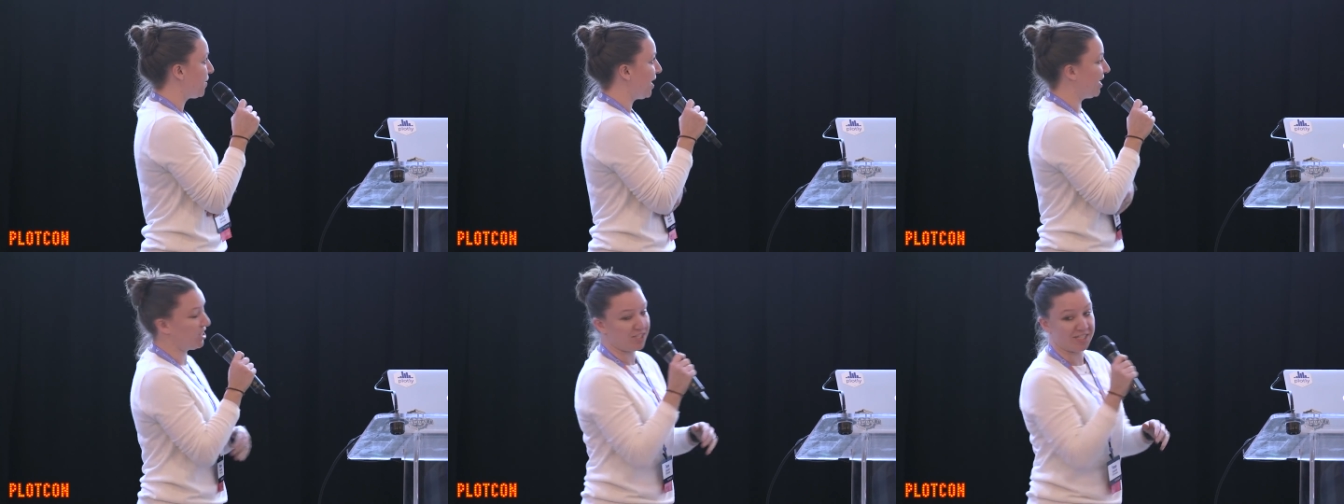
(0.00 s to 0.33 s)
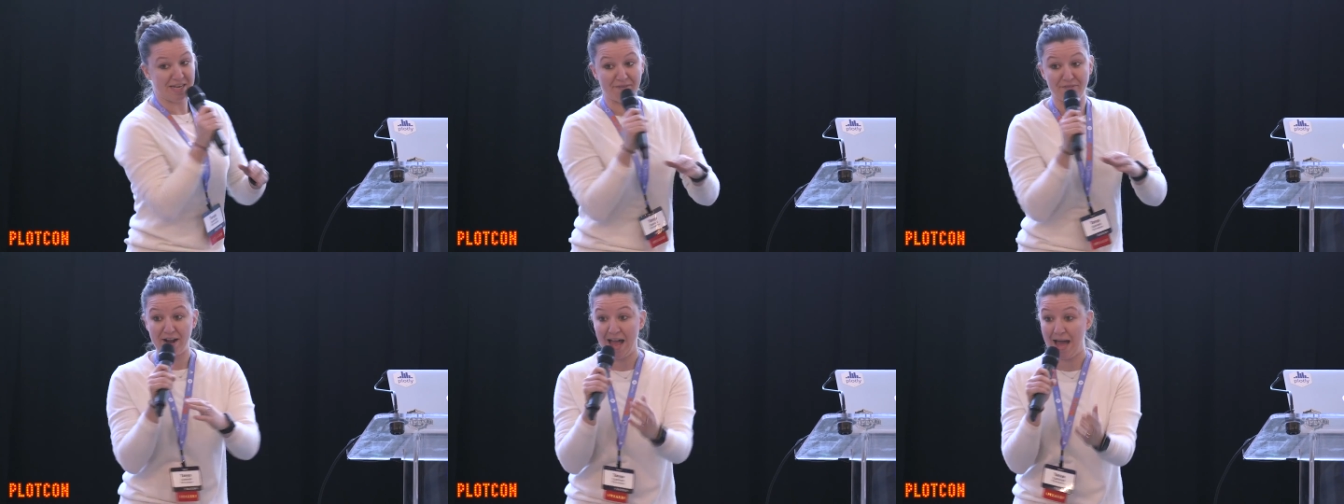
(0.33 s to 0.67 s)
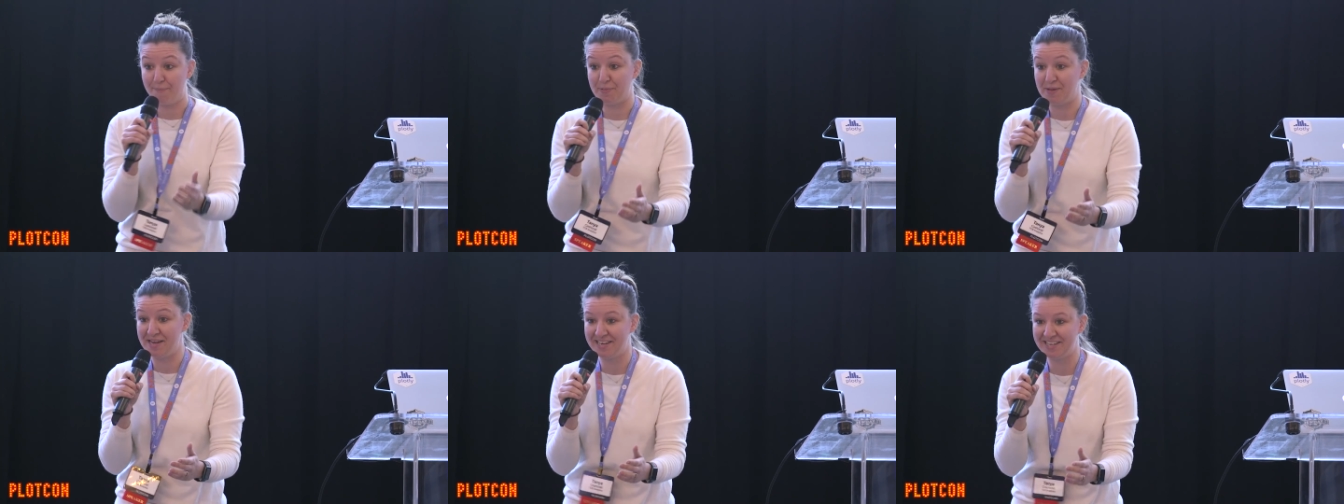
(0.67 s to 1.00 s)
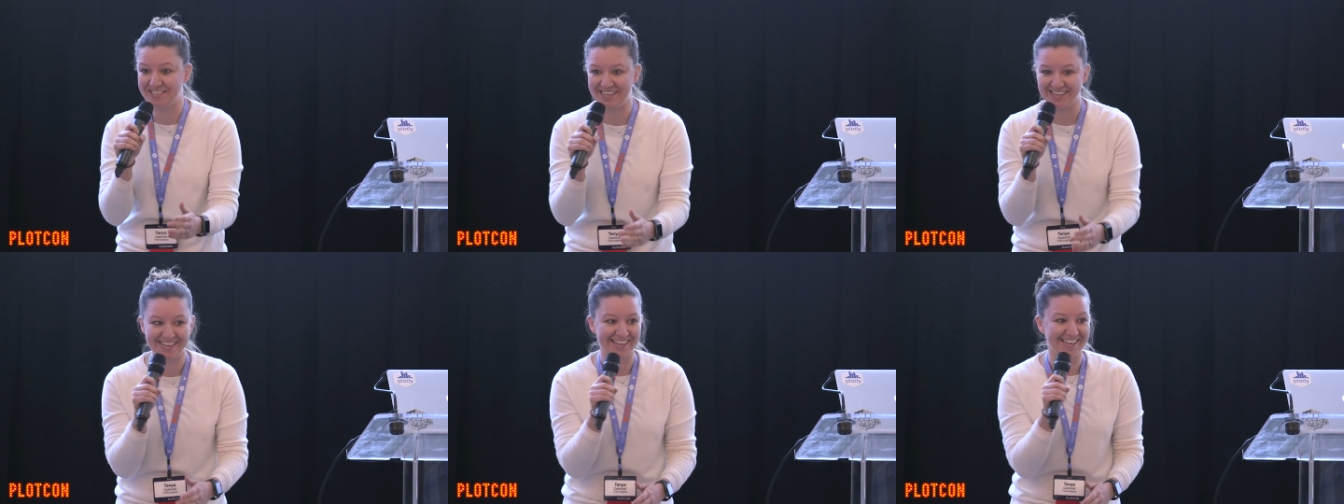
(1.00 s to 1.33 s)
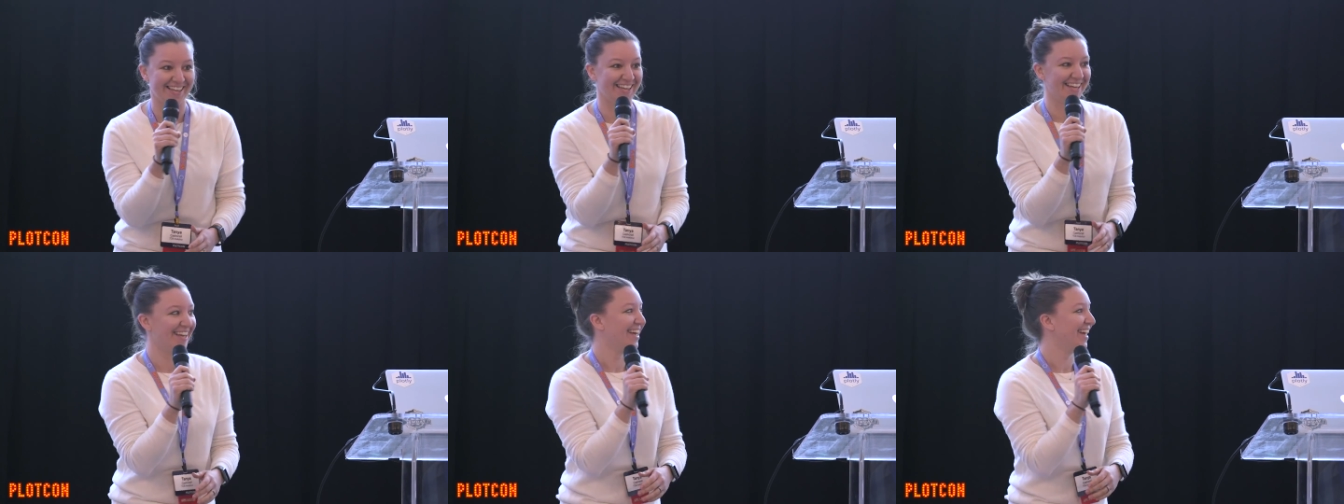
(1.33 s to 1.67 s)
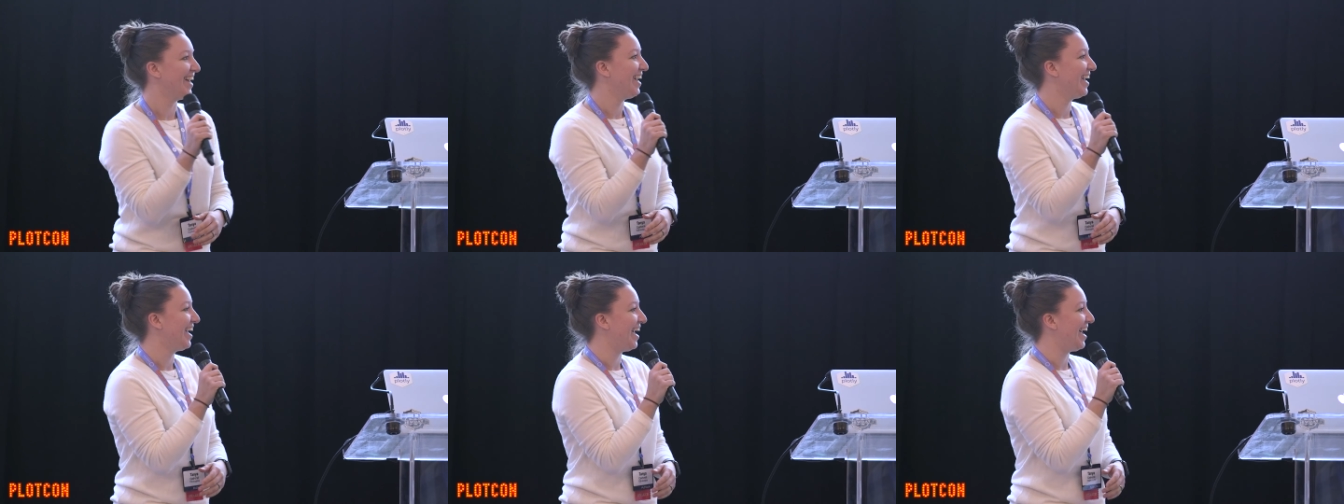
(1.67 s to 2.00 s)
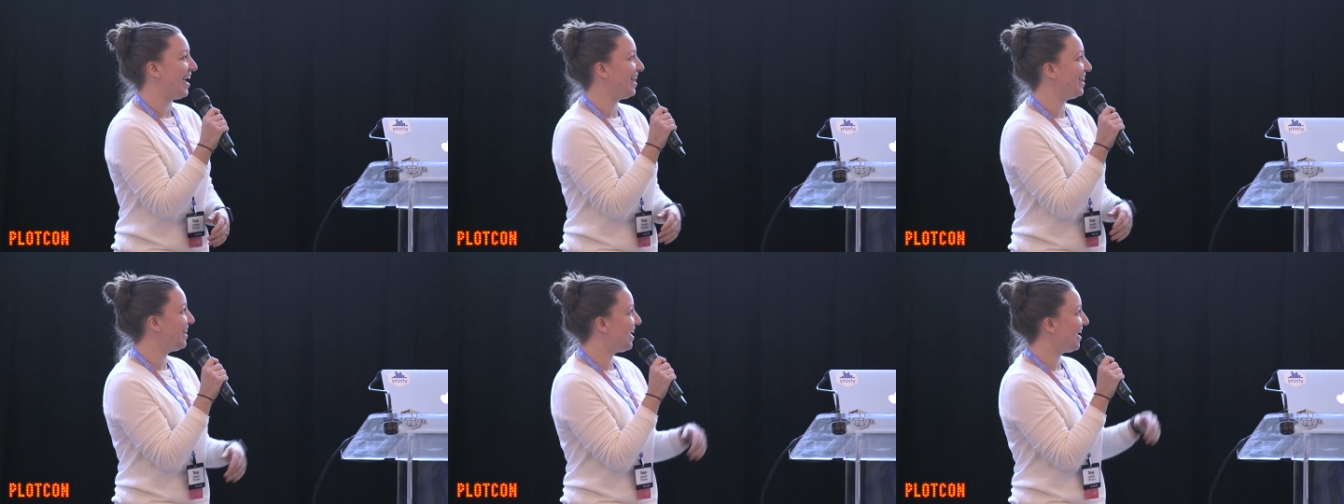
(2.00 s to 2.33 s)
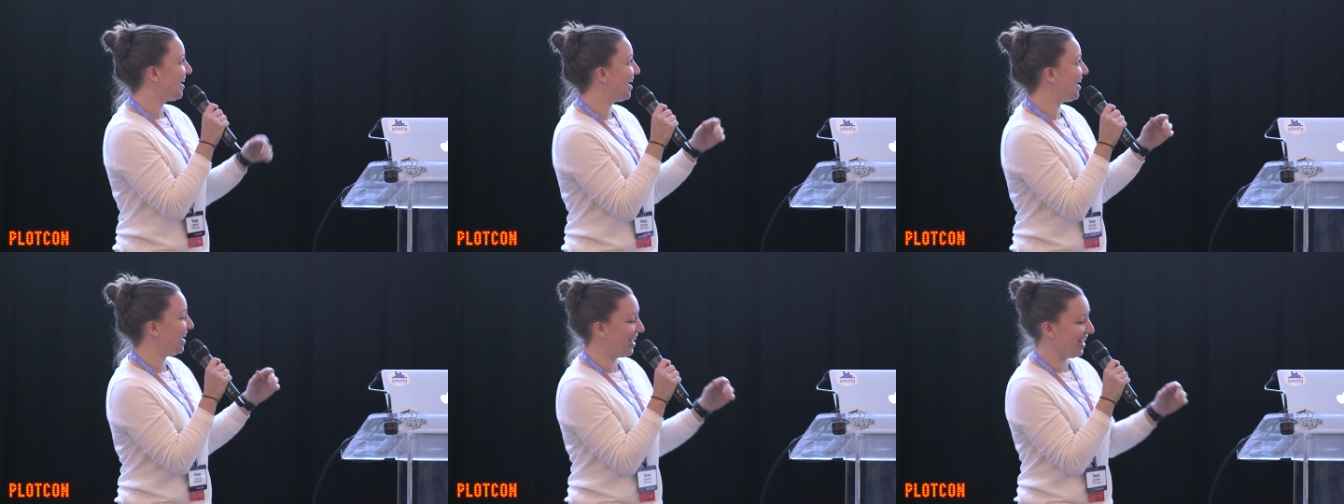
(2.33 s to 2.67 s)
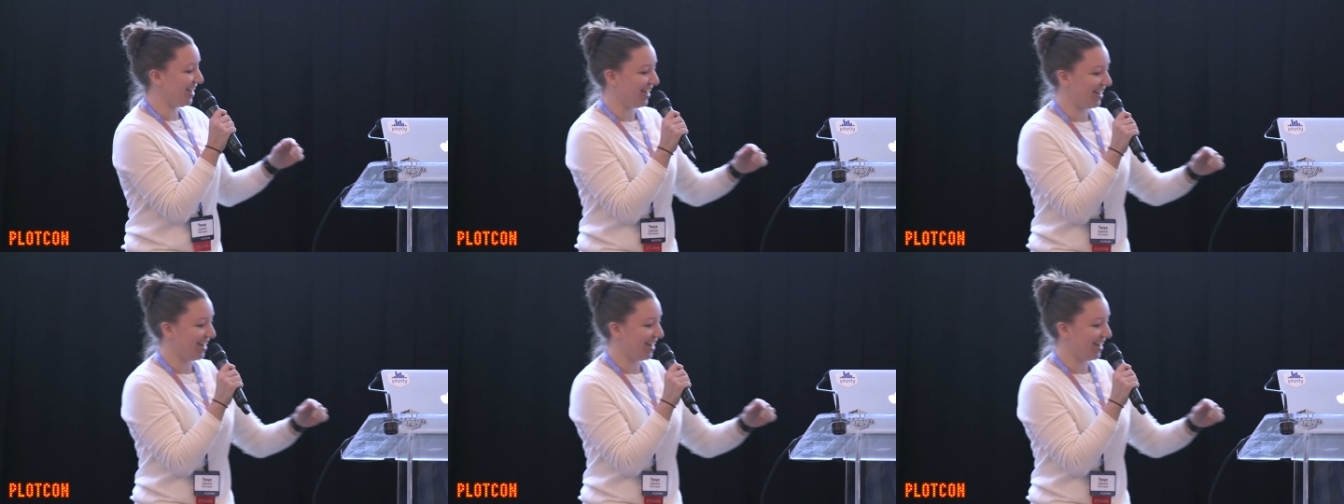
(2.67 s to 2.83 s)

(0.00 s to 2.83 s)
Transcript: it just never happened. And then